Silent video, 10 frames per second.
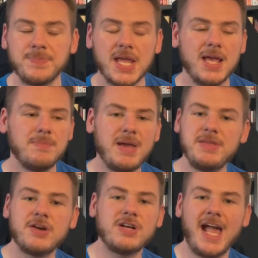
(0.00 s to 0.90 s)
Maybe they're
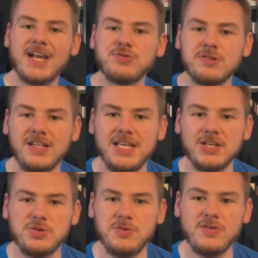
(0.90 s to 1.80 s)
naturally a
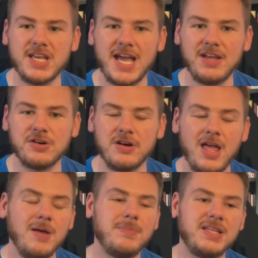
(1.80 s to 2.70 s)
communicator,
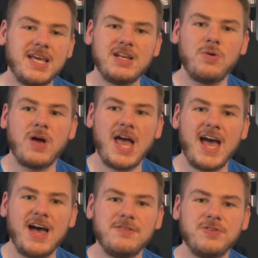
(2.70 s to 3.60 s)
but they don't
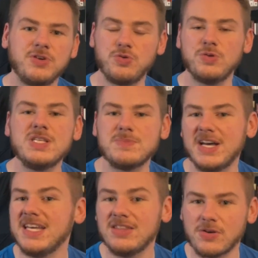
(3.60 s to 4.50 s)
have charisma in
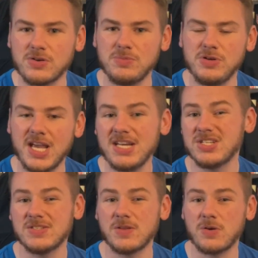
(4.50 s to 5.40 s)
their communication, so
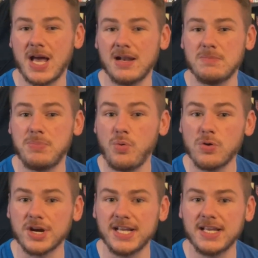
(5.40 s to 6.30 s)
they're kind of boring.